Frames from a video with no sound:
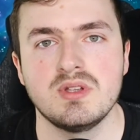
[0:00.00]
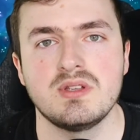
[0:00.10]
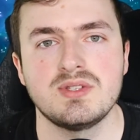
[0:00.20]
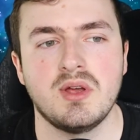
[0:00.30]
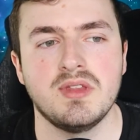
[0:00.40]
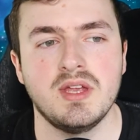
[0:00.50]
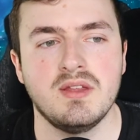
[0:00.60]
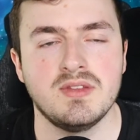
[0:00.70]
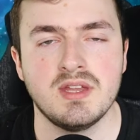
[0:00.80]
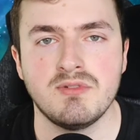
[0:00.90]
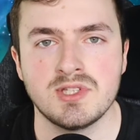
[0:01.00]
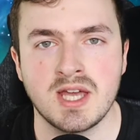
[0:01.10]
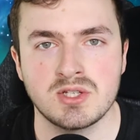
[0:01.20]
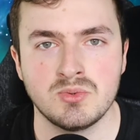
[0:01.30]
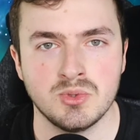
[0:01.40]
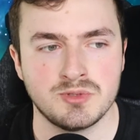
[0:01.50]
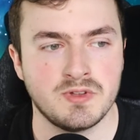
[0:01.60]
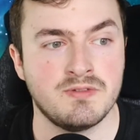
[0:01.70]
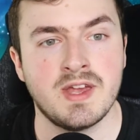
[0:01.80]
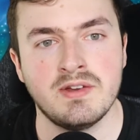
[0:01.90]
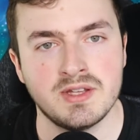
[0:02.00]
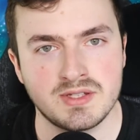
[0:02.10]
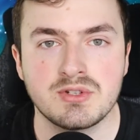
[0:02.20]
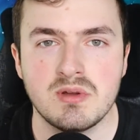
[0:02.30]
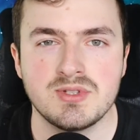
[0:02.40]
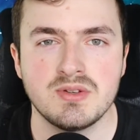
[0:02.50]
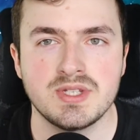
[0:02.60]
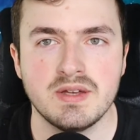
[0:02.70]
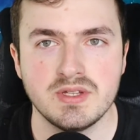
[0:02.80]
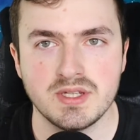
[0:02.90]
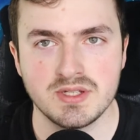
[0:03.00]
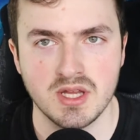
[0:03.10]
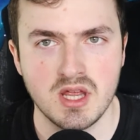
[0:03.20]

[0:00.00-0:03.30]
sort of the different tax rules for the various crypto services